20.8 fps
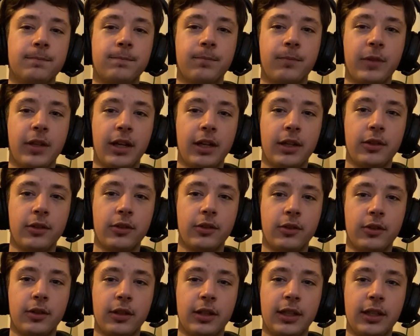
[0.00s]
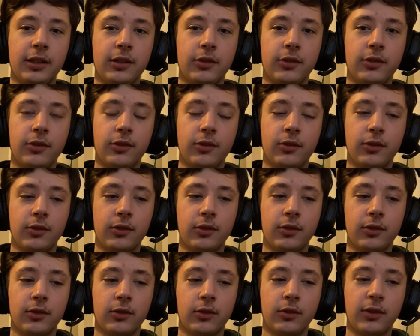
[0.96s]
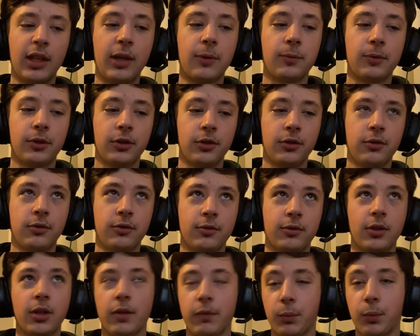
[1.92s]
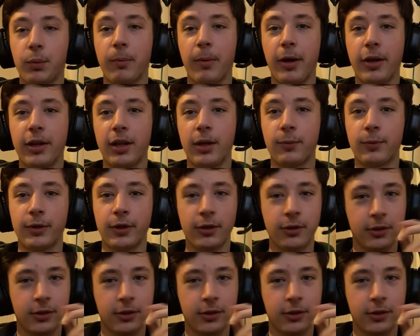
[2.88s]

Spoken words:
And his nephew, another movie about a nephew,